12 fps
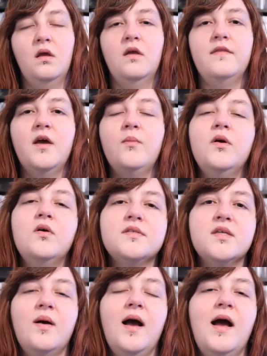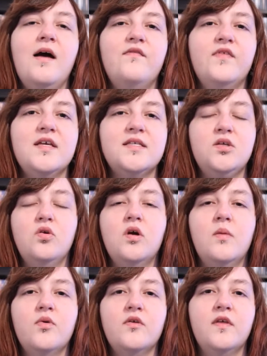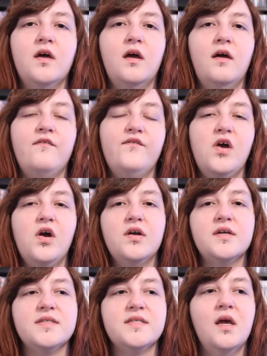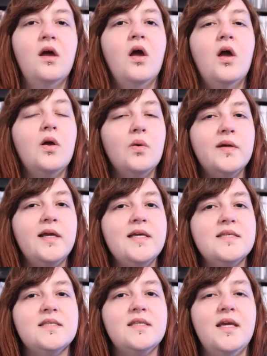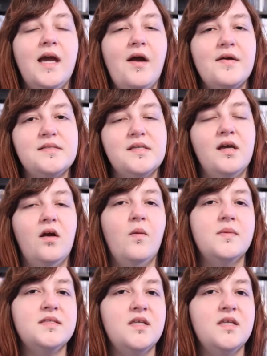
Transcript: Then we also have his younger brother Fergus, who is the character coming to